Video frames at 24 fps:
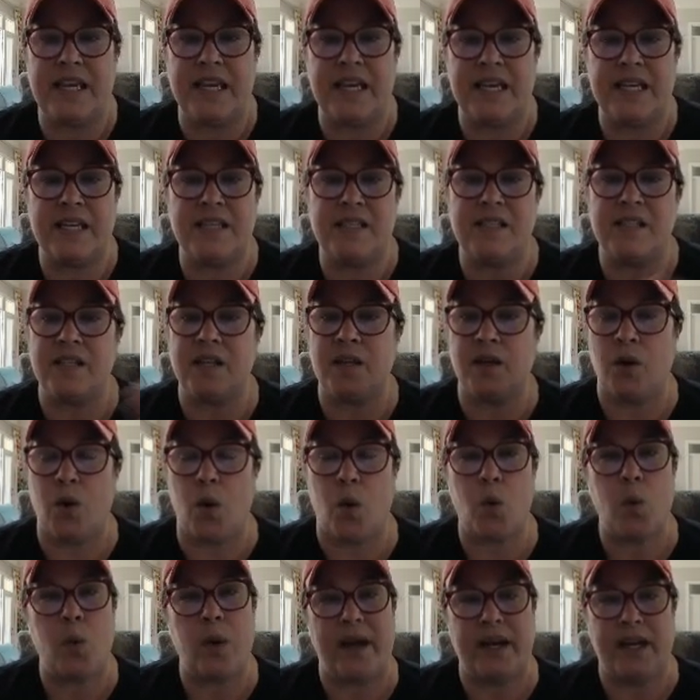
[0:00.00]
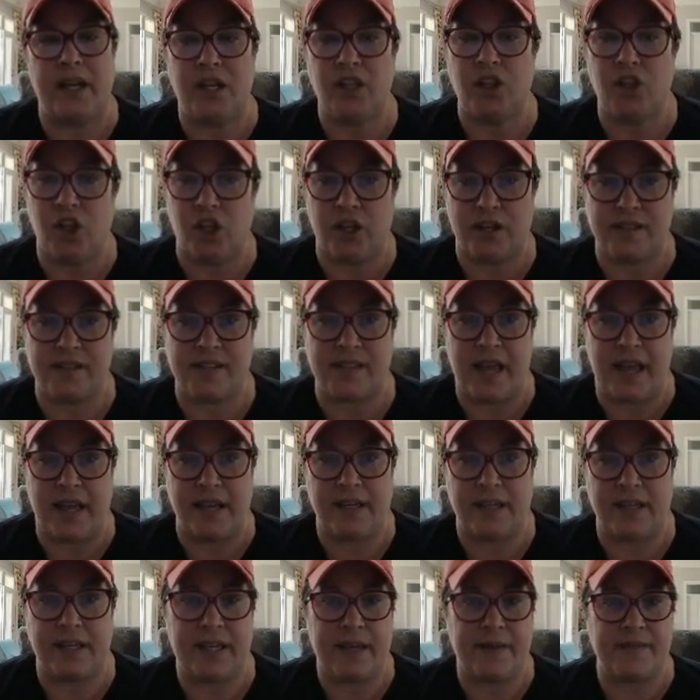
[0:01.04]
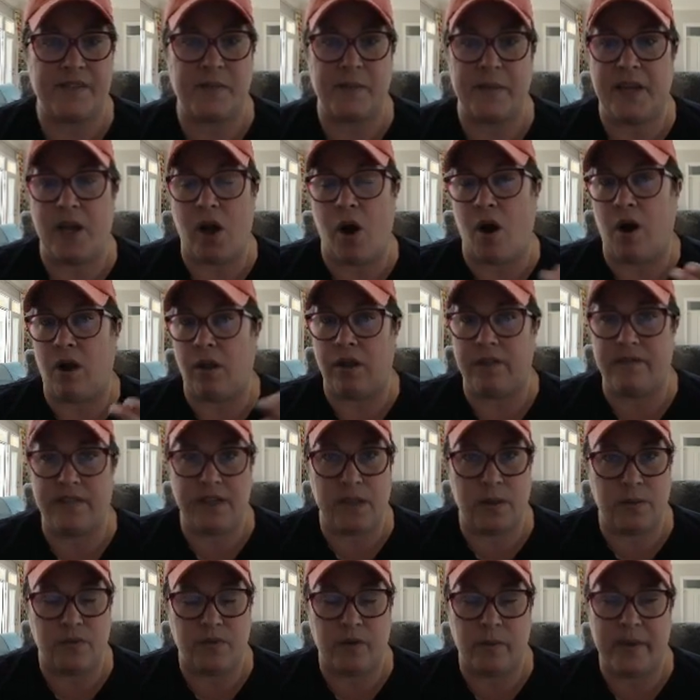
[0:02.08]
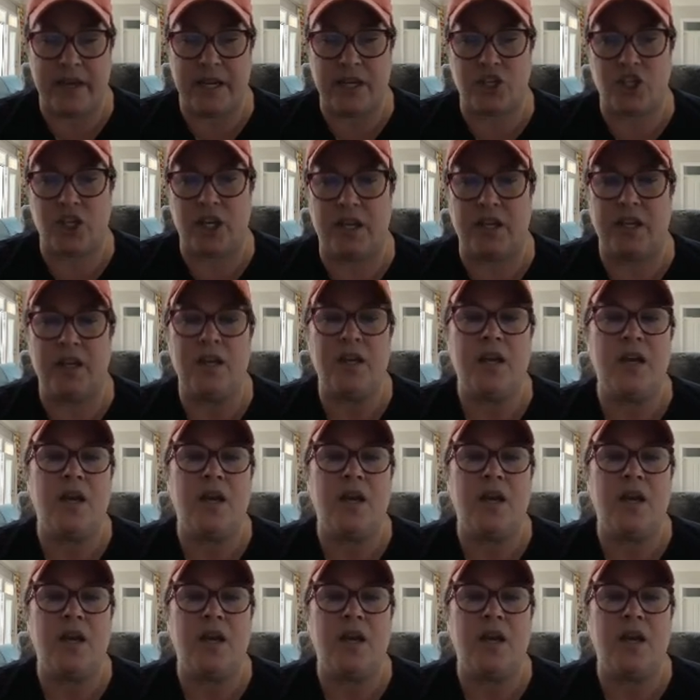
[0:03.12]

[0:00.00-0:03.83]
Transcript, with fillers: is what it looks like. It gives me all of the information.